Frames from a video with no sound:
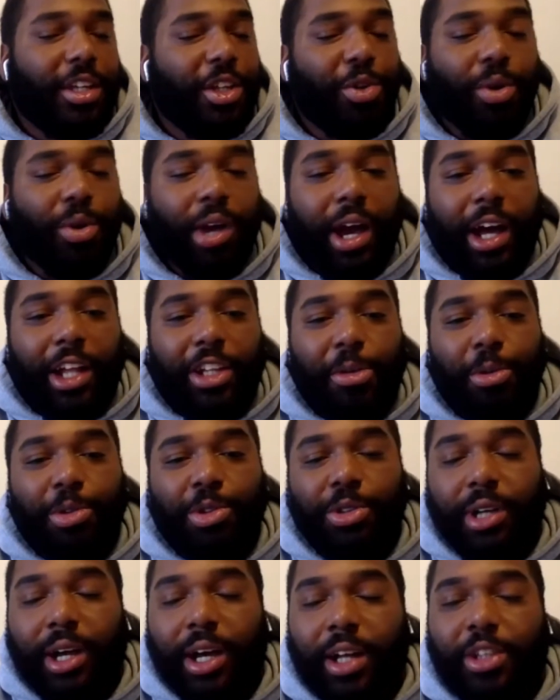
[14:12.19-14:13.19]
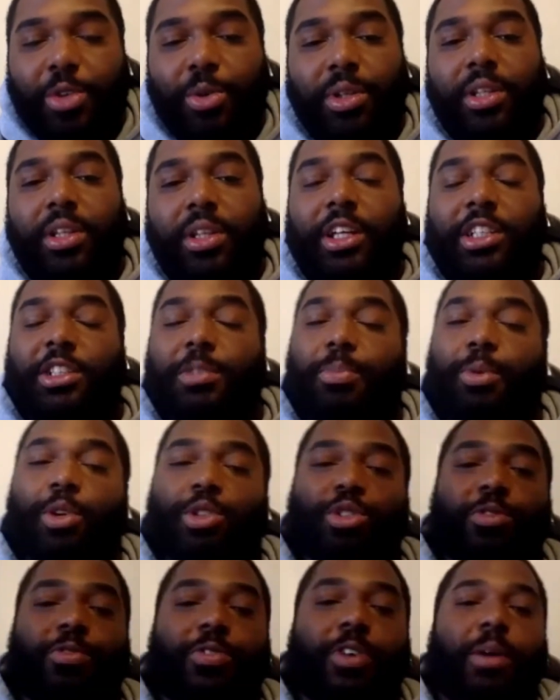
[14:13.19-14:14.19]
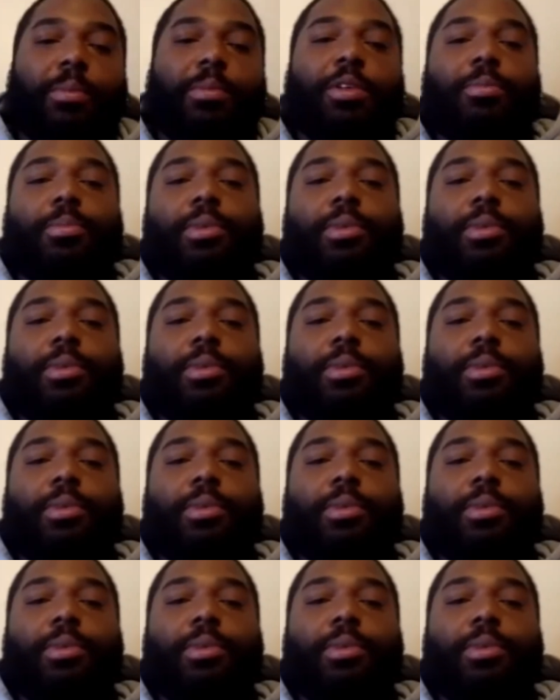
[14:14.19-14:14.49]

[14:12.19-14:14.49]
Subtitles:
you gotta do what you gotta do today to support your family.